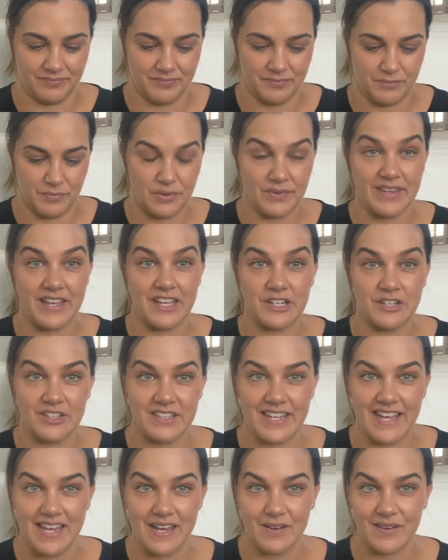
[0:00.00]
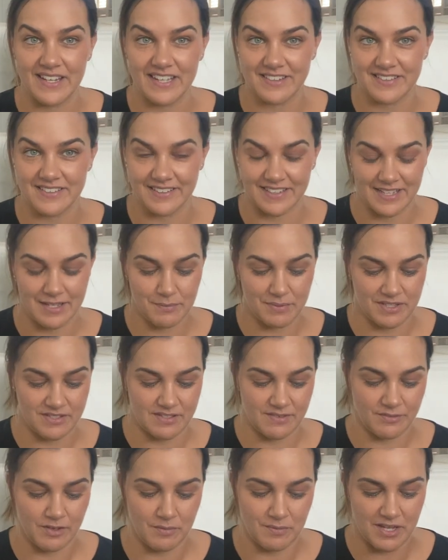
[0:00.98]
put that on now, actually, because
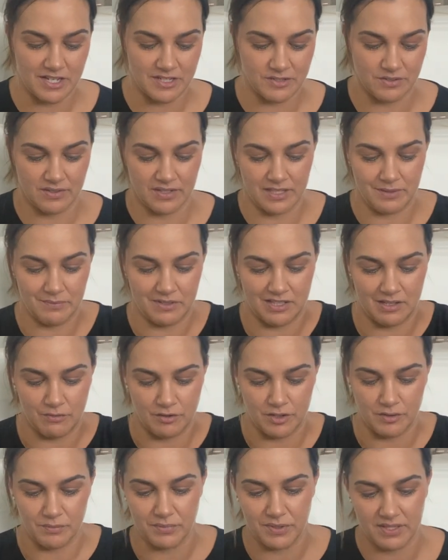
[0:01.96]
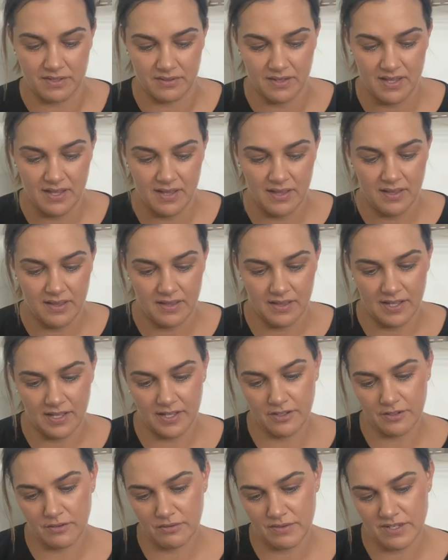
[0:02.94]
I've got my Dual Lip Glow on, but I
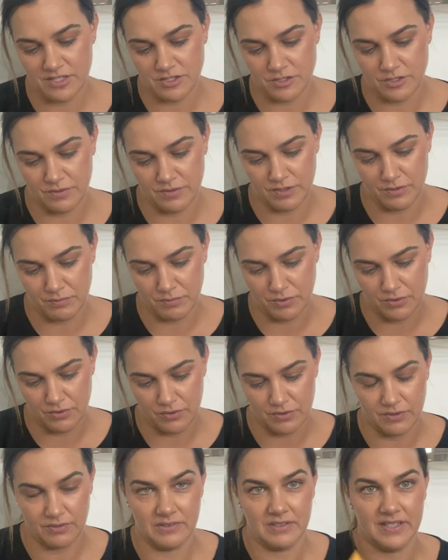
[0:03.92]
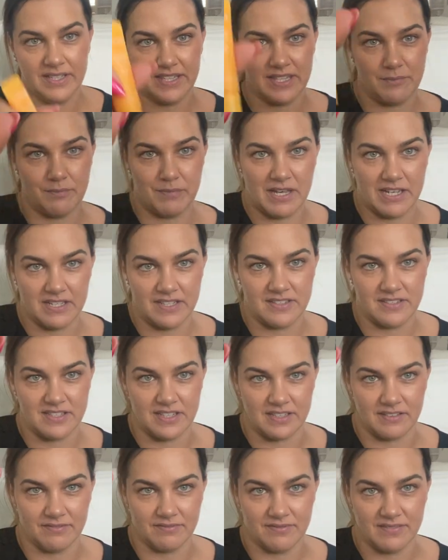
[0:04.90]
could always do with more. Oh, look at the
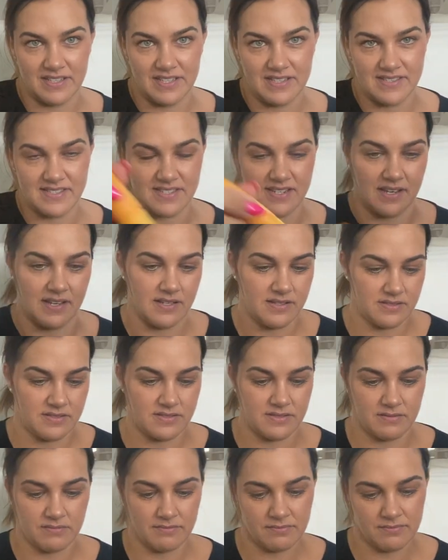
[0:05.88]
packaging. That's nice.